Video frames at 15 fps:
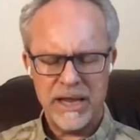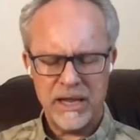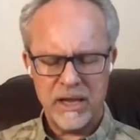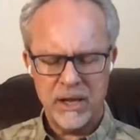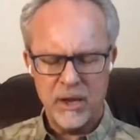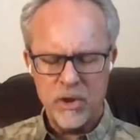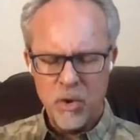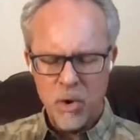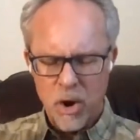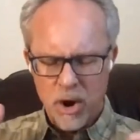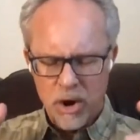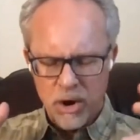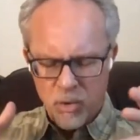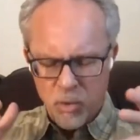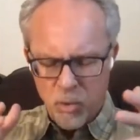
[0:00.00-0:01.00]
Like
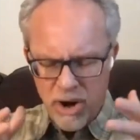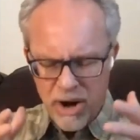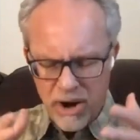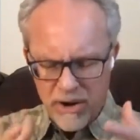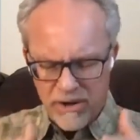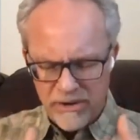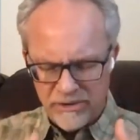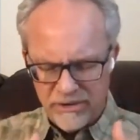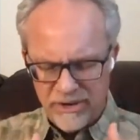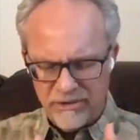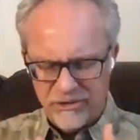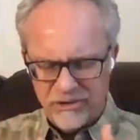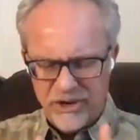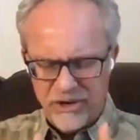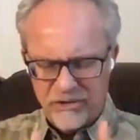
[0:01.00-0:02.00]
your awareness
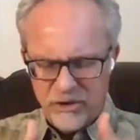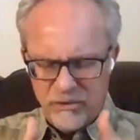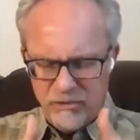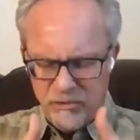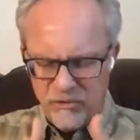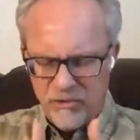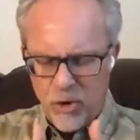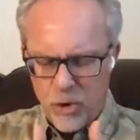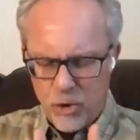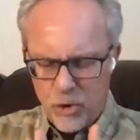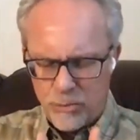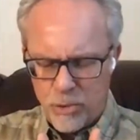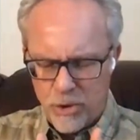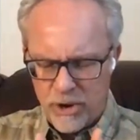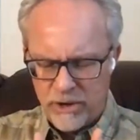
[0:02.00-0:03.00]
is just a
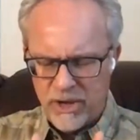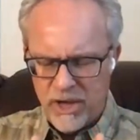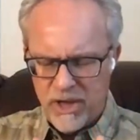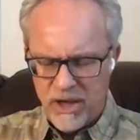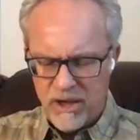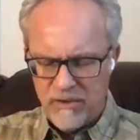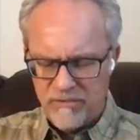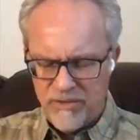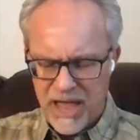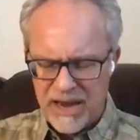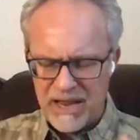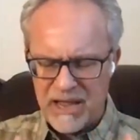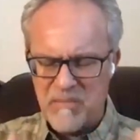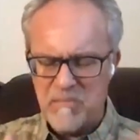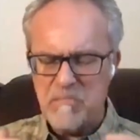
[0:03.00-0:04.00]
focal point of
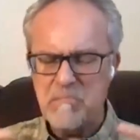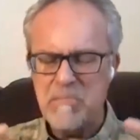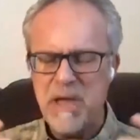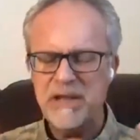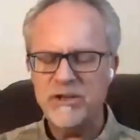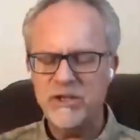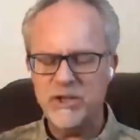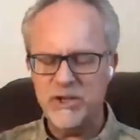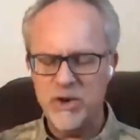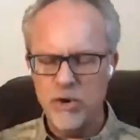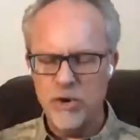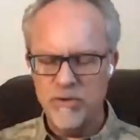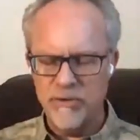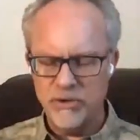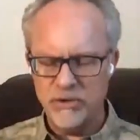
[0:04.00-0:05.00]
that
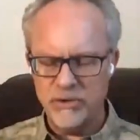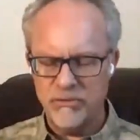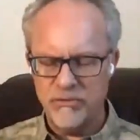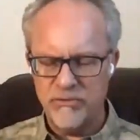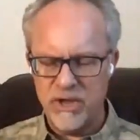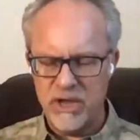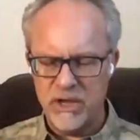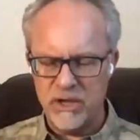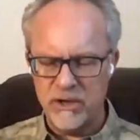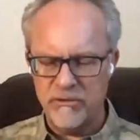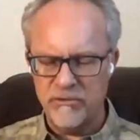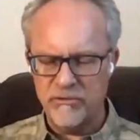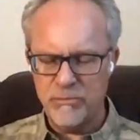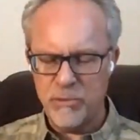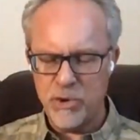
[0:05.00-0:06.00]
immense universal
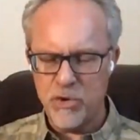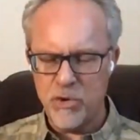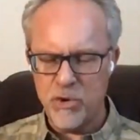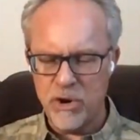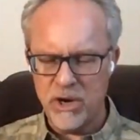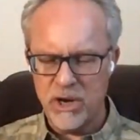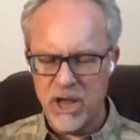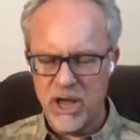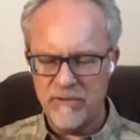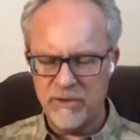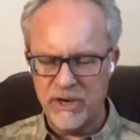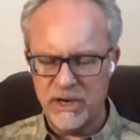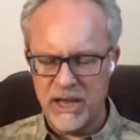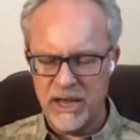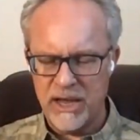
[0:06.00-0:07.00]
field of pure
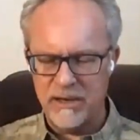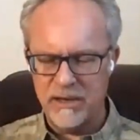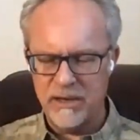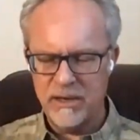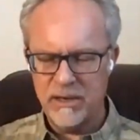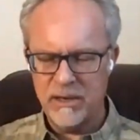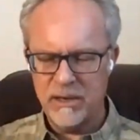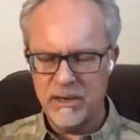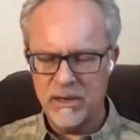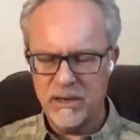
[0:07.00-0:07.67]
love and light.